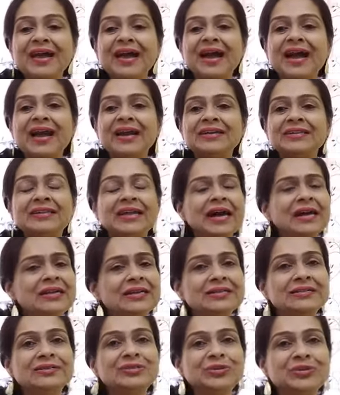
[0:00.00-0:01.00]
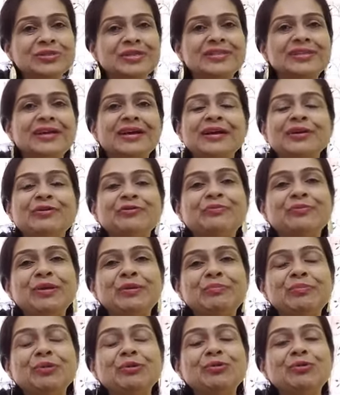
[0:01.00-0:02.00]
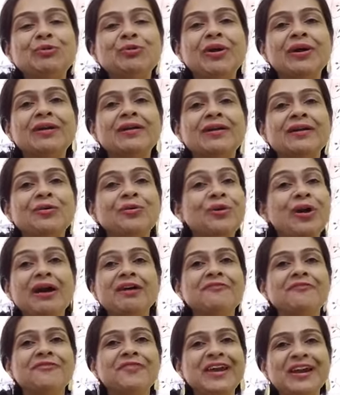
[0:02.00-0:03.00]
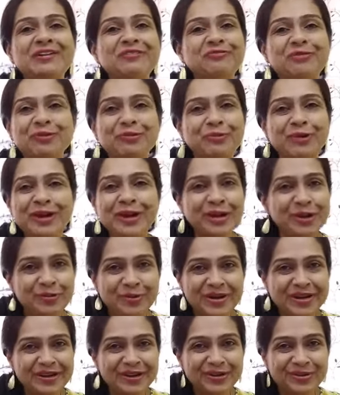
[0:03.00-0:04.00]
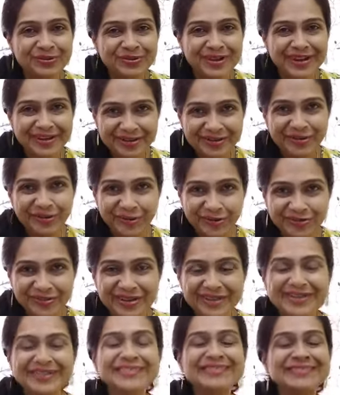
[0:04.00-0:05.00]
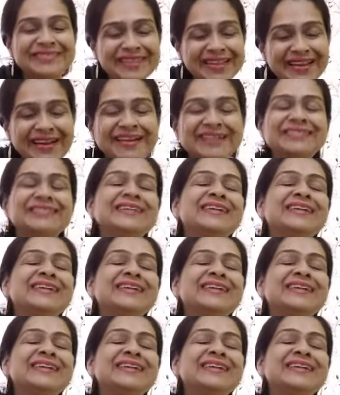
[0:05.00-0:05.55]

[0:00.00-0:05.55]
And that is, those are the kind of people who can't wait for 2020 to get over, yeah.